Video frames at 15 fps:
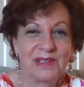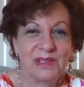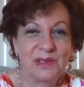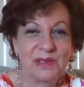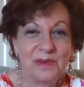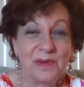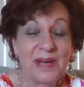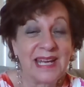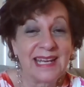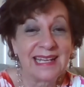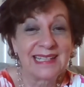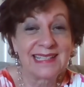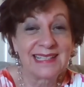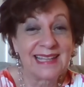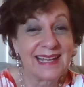weeks,
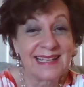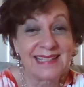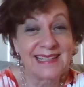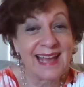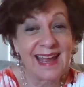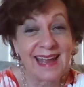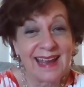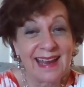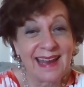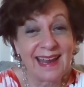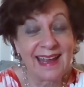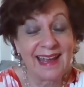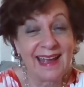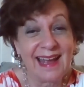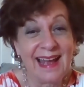they say,
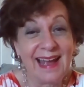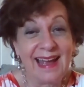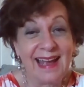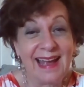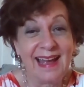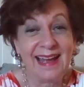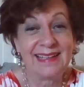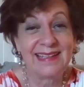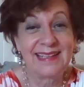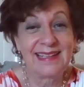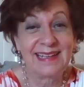and